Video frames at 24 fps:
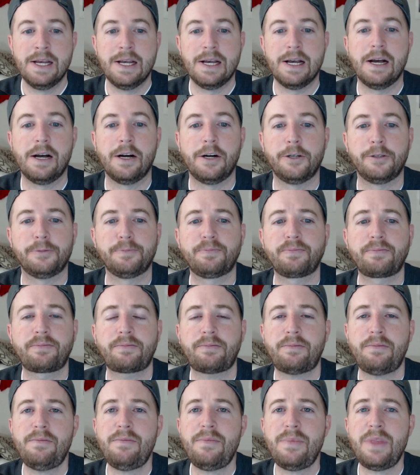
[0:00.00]
And
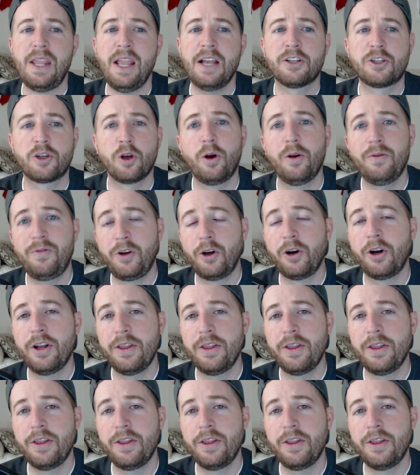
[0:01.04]
so if you're in